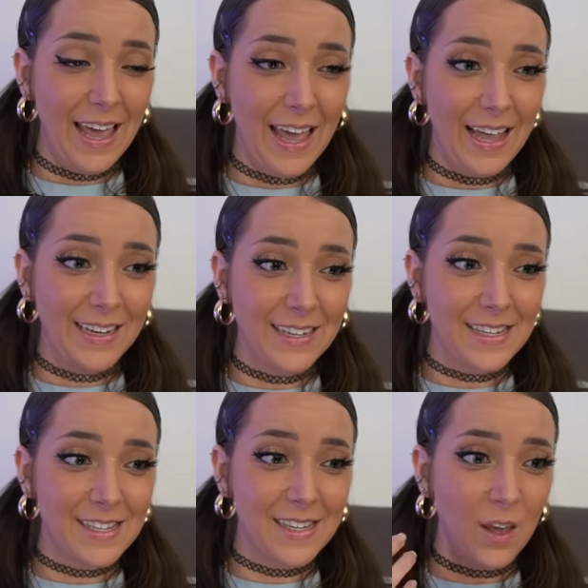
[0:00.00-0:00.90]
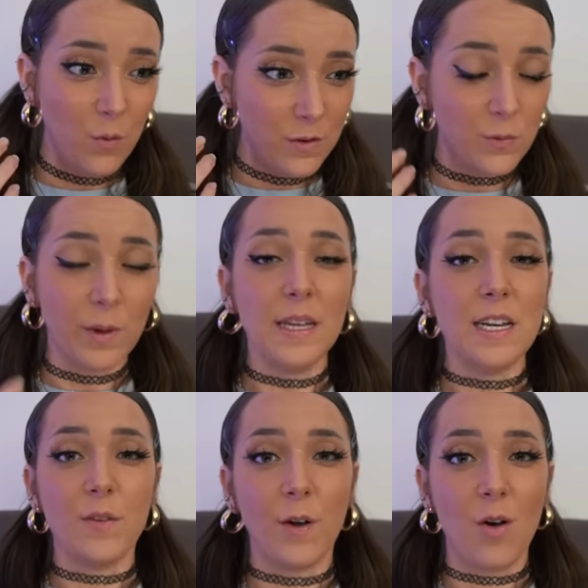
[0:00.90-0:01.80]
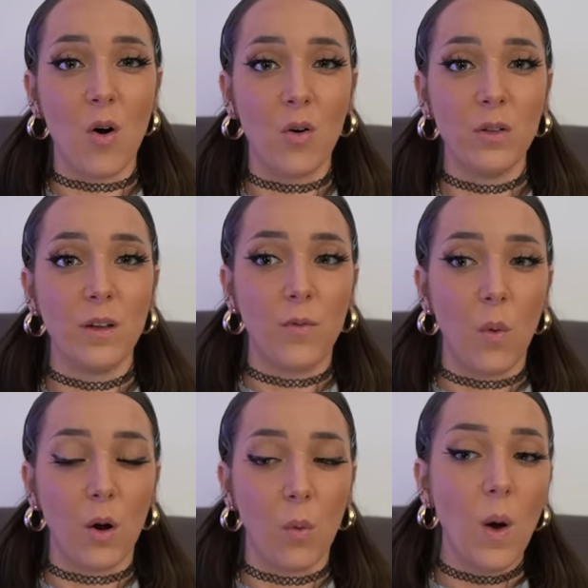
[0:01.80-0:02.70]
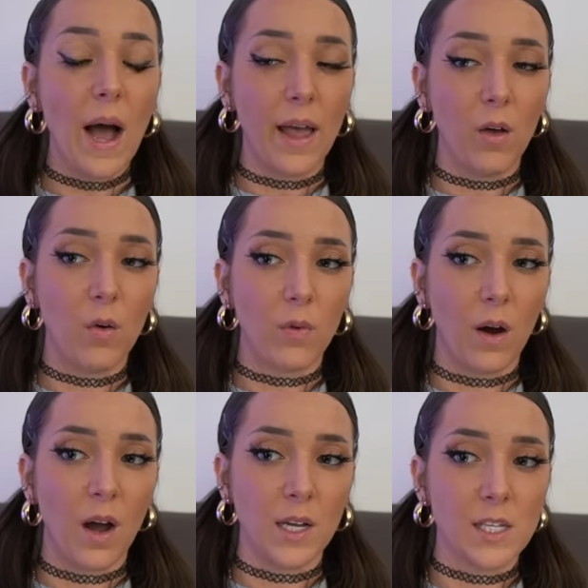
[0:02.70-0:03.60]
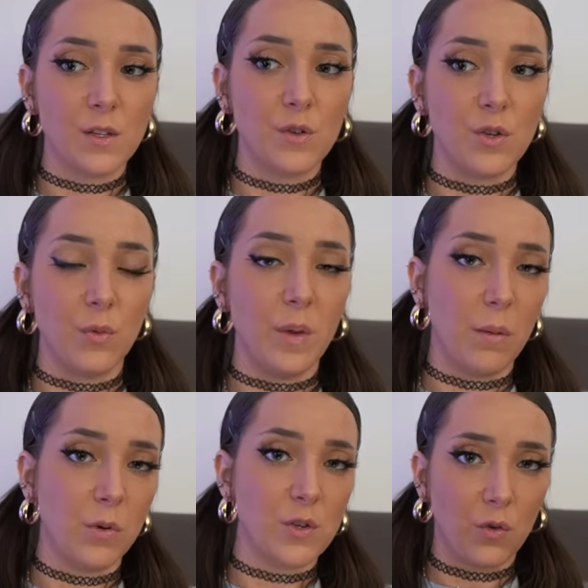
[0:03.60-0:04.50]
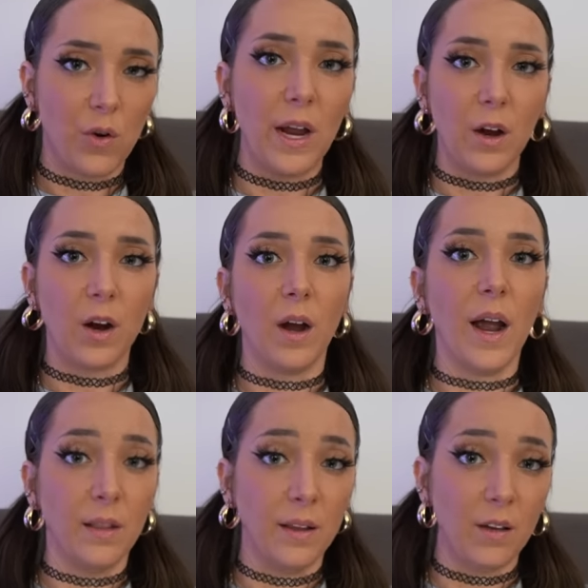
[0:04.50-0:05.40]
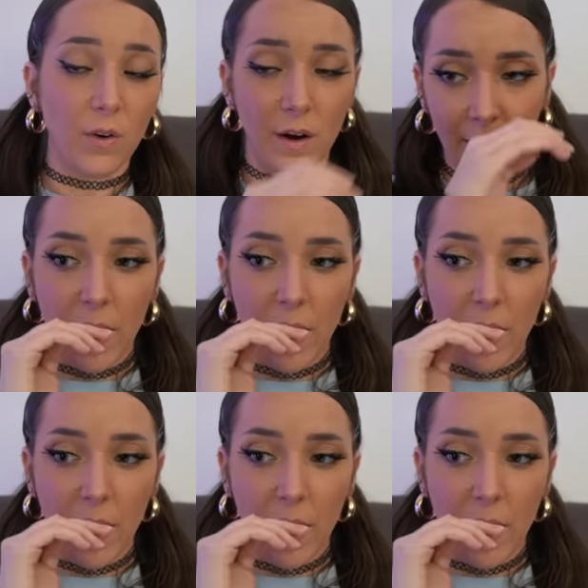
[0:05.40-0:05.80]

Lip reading: And it was really difficult for a while for us to be able to crate her and leave her.